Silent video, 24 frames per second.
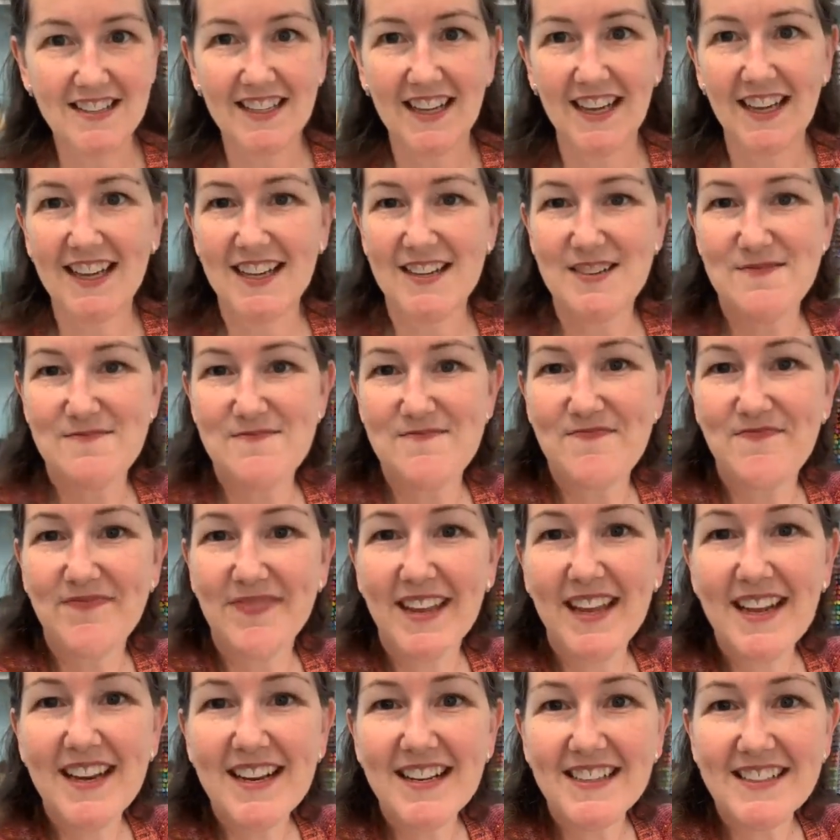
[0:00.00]
I
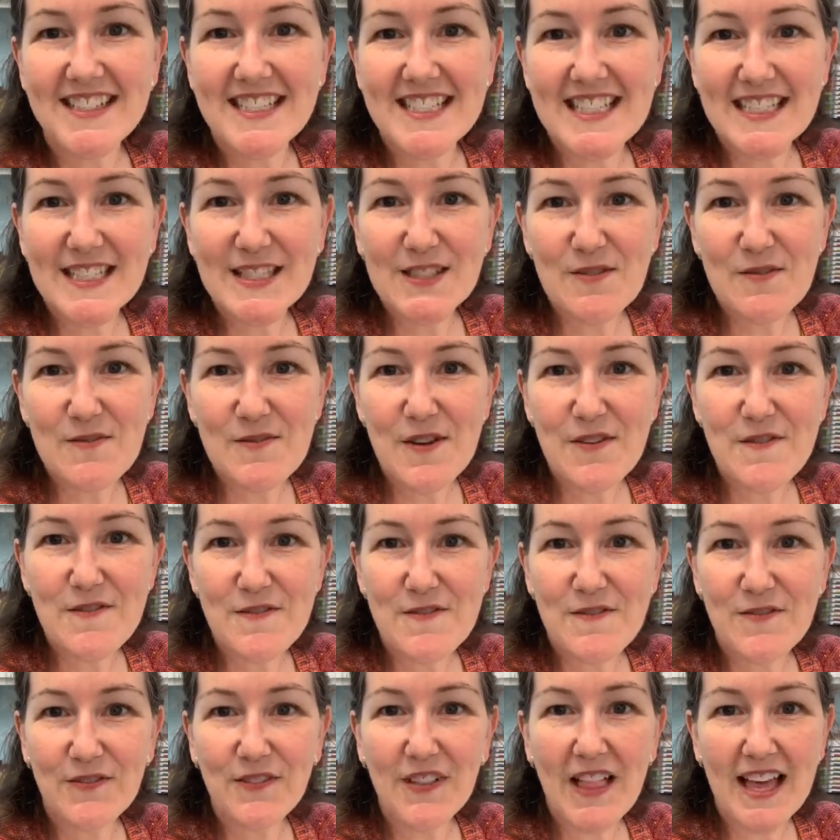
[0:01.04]
can see
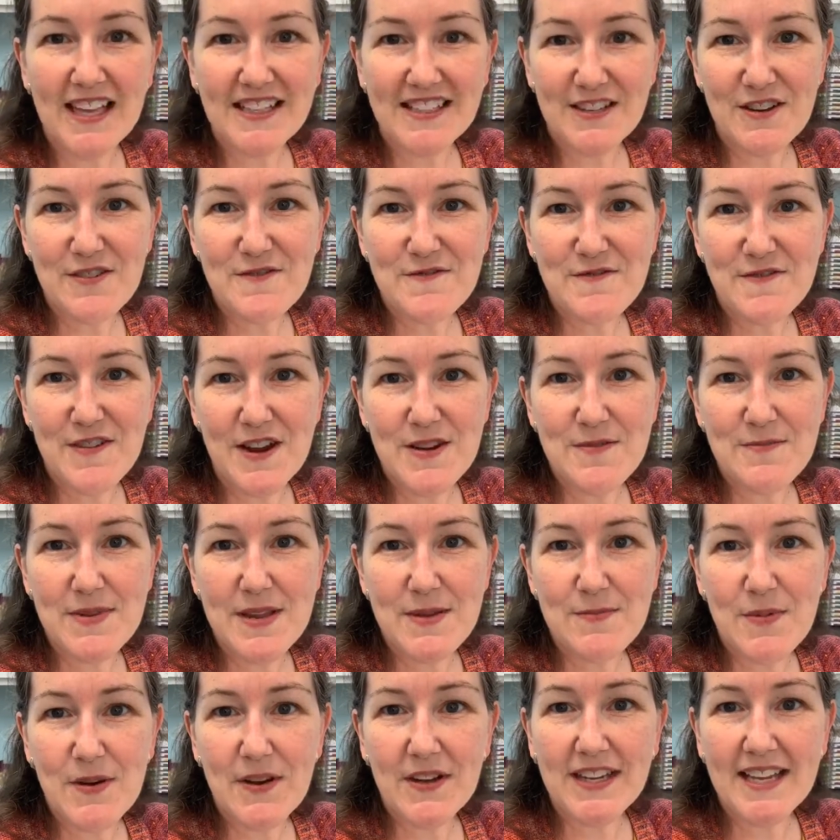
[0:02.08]
lots of fun
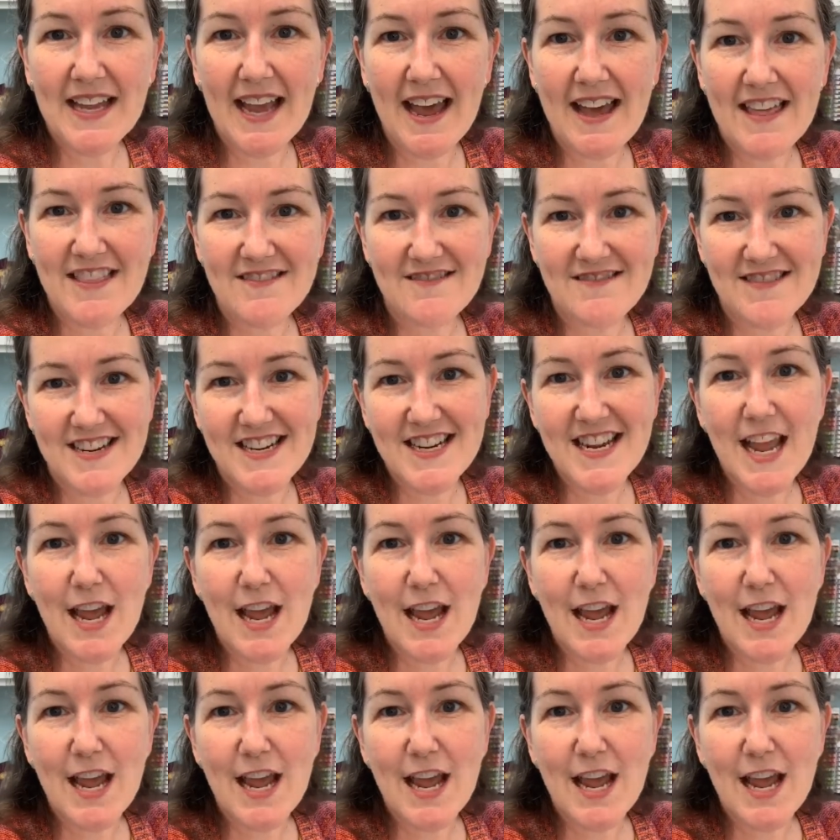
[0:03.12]
people gathering.